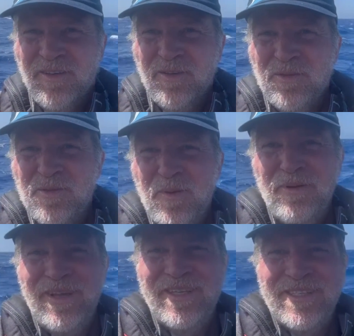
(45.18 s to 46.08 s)
It won't
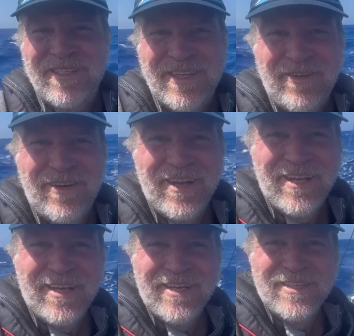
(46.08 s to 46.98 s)
necessarily
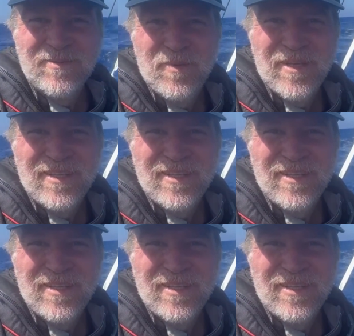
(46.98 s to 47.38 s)
last, but